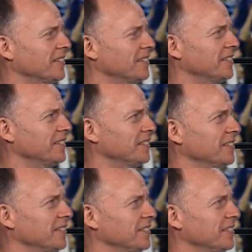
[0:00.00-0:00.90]

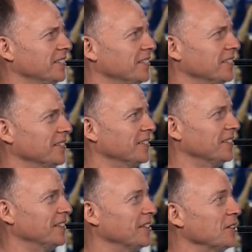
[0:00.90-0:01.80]

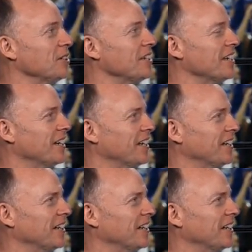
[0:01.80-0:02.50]
[no speech]